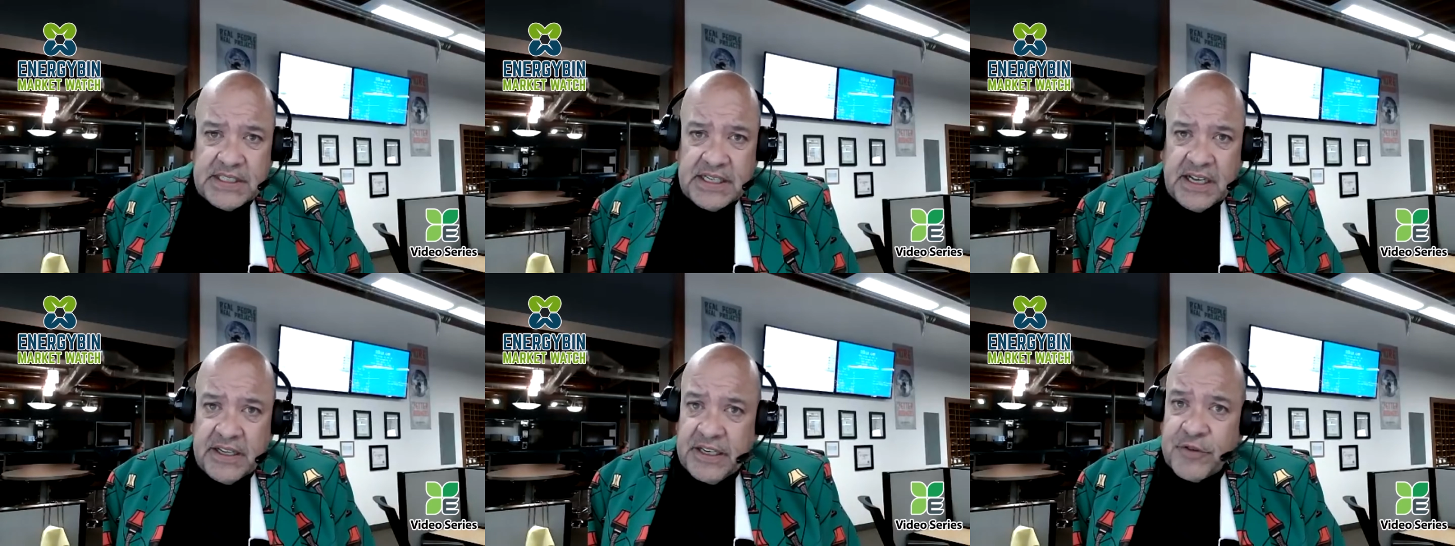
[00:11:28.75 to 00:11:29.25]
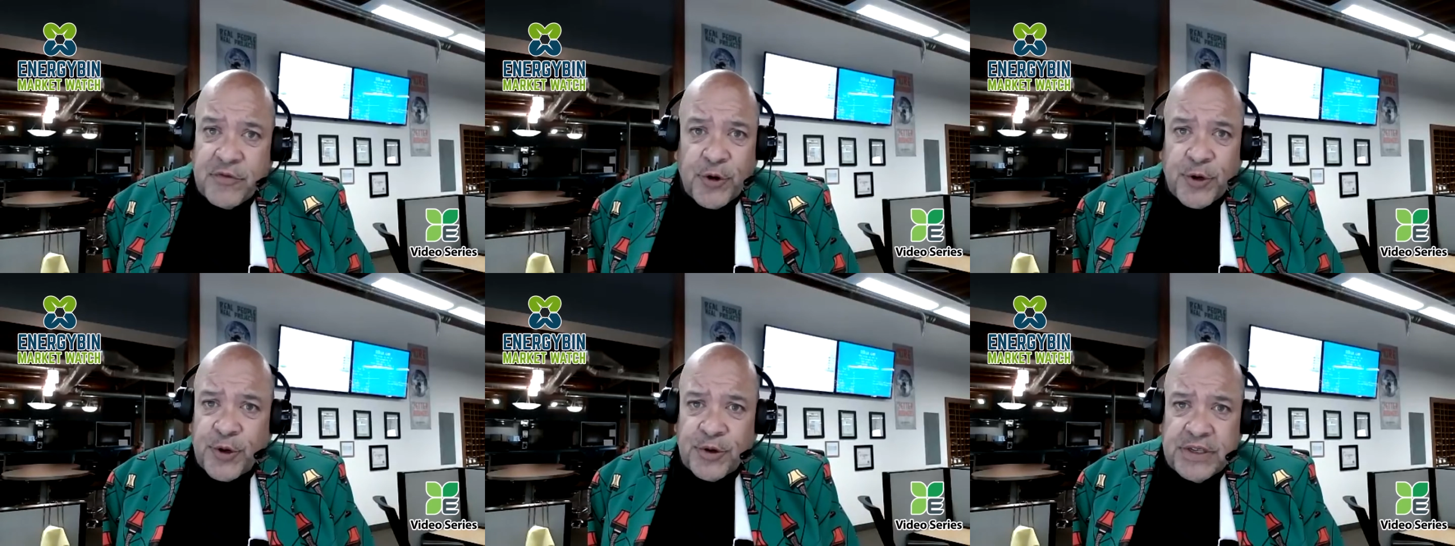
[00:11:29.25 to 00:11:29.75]

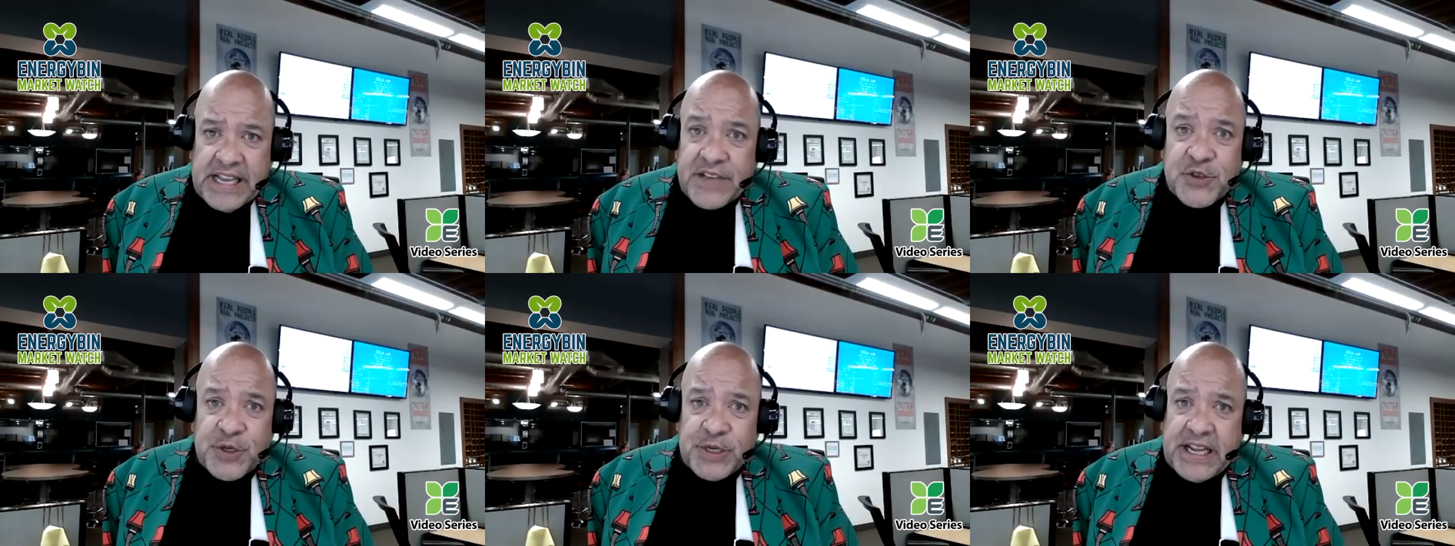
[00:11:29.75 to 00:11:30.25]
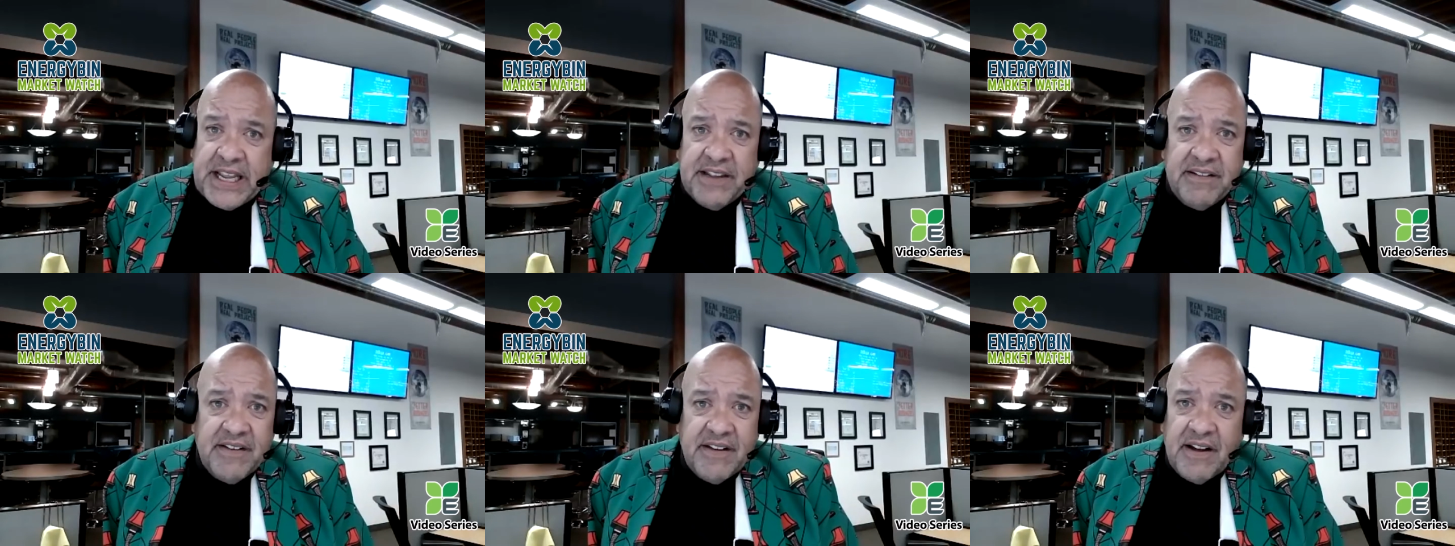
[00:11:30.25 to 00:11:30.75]
inverter yesterday.
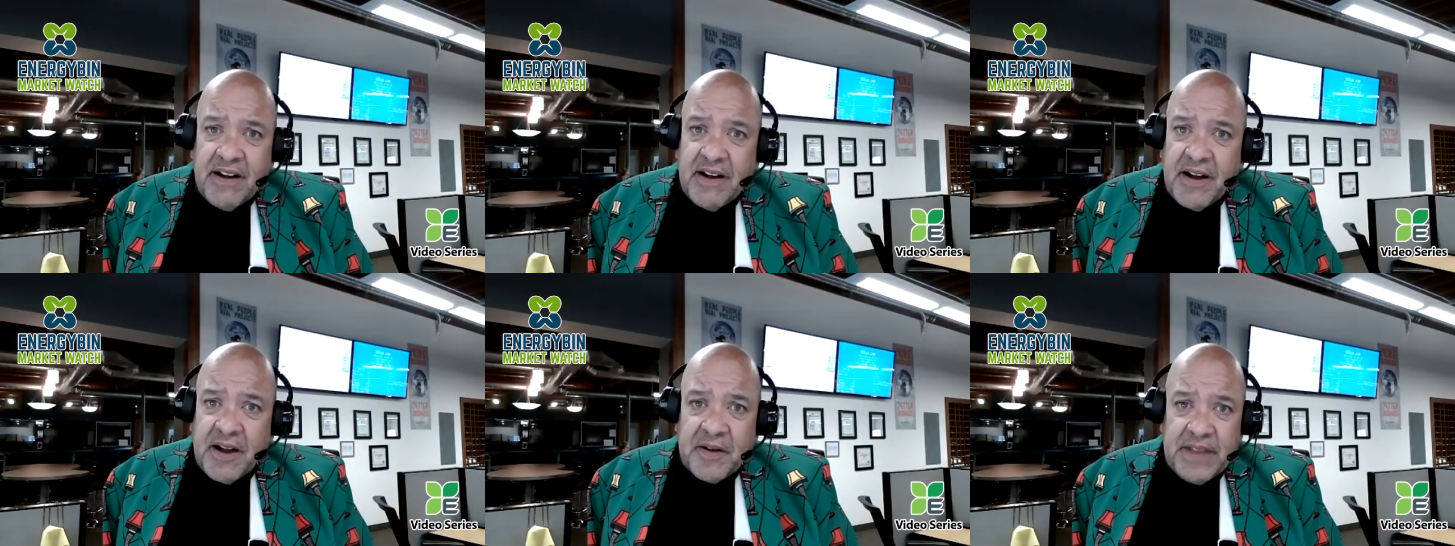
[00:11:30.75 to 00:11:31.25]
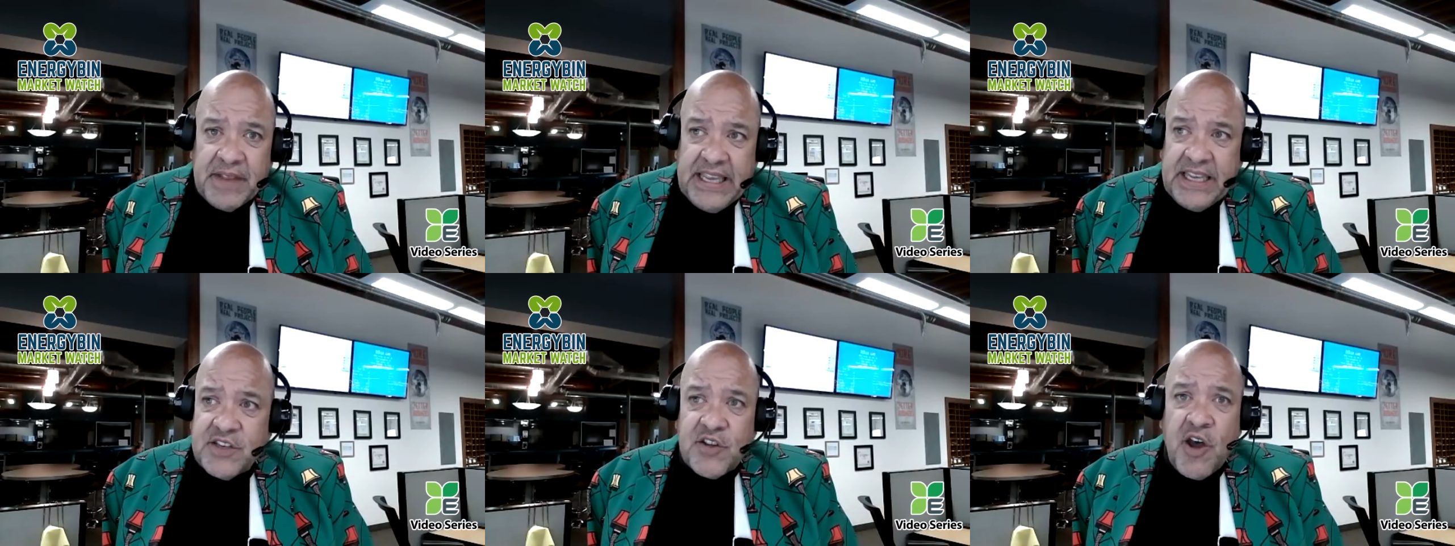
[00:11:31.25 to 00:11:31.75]

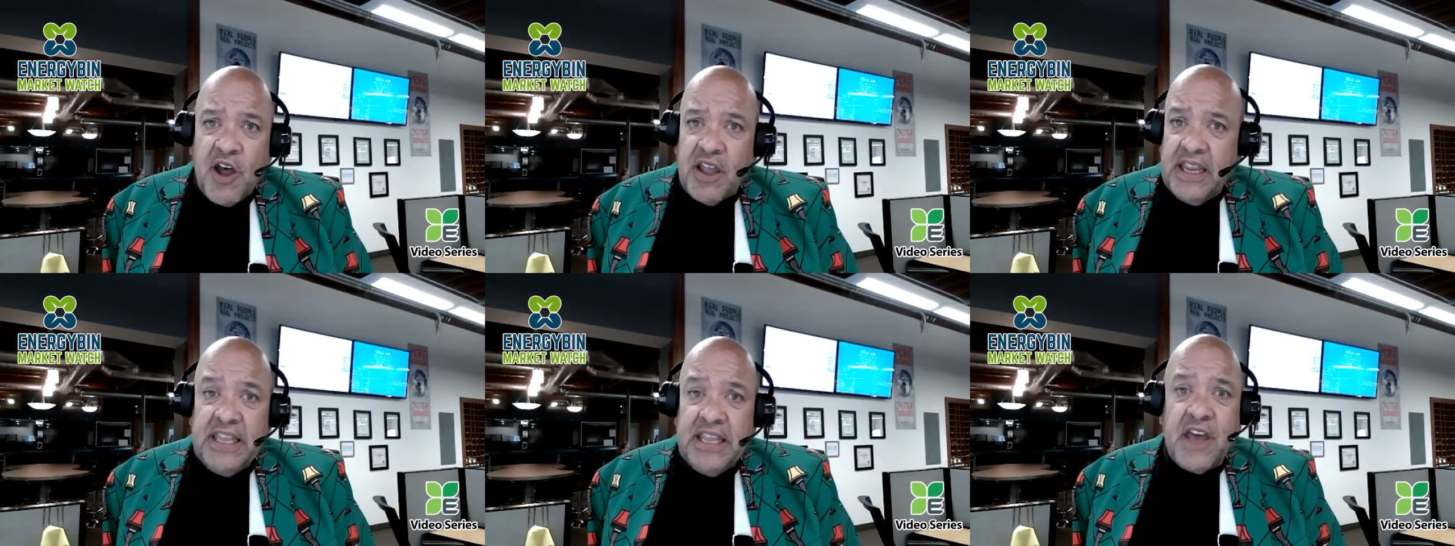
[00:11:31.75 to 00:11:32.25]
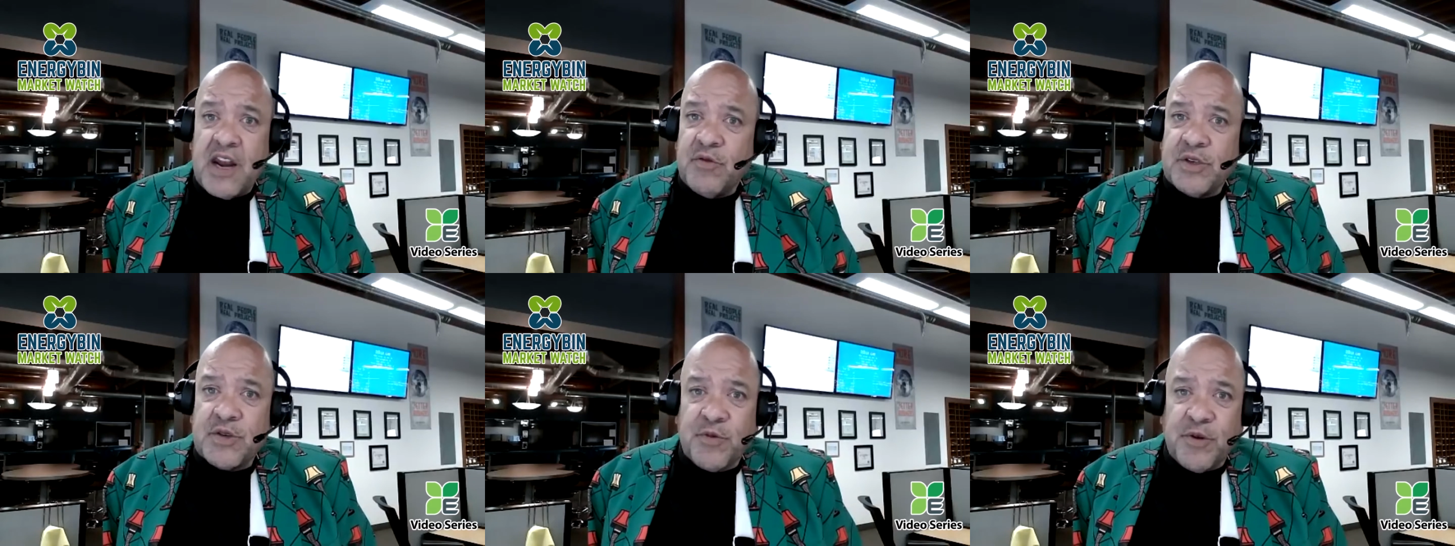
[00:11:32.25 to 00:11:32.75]
He thought it
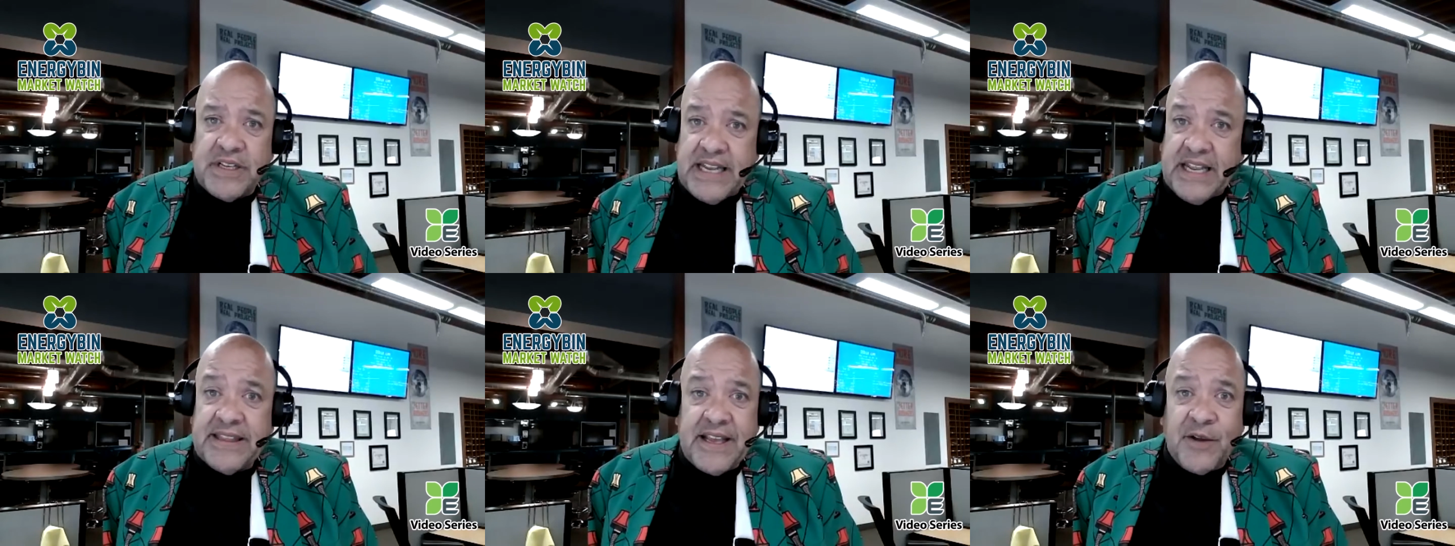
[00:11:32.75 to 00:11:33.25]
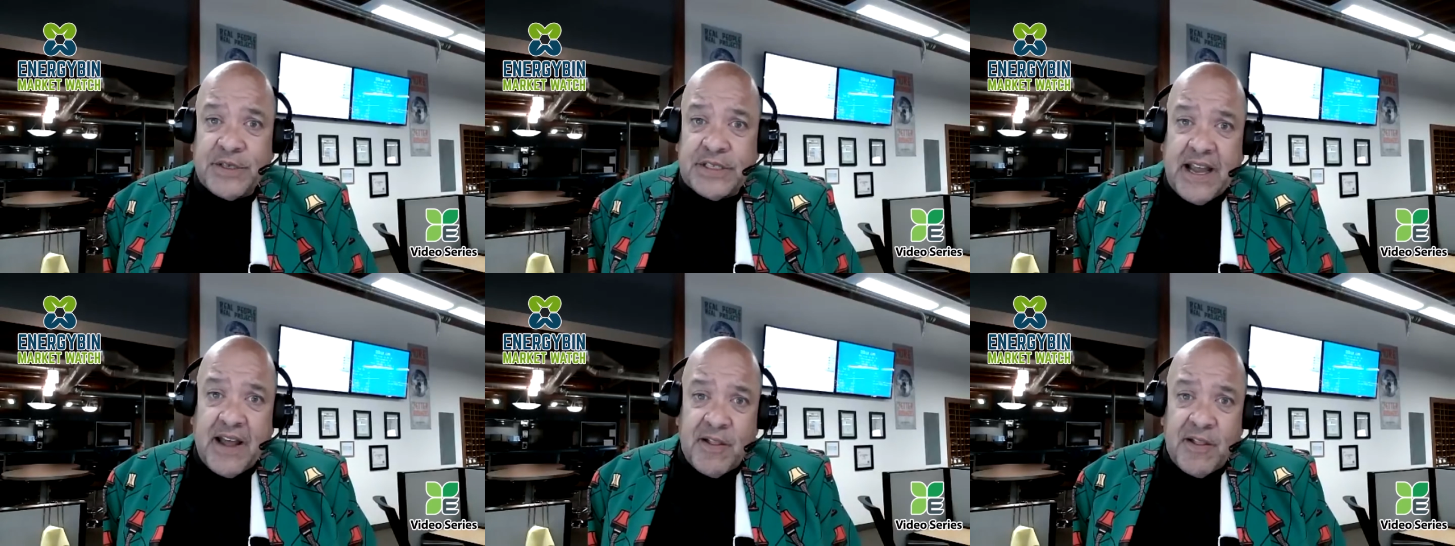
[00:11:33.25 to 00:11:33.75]
was worth
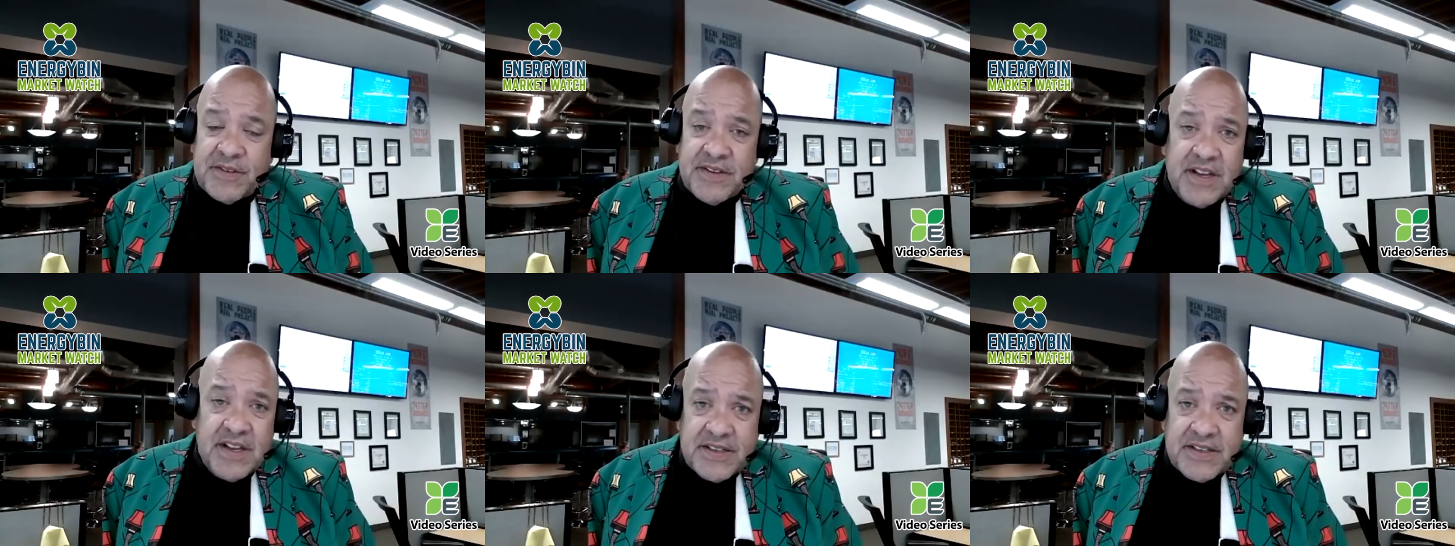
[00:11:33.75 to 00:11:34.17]
$10,000.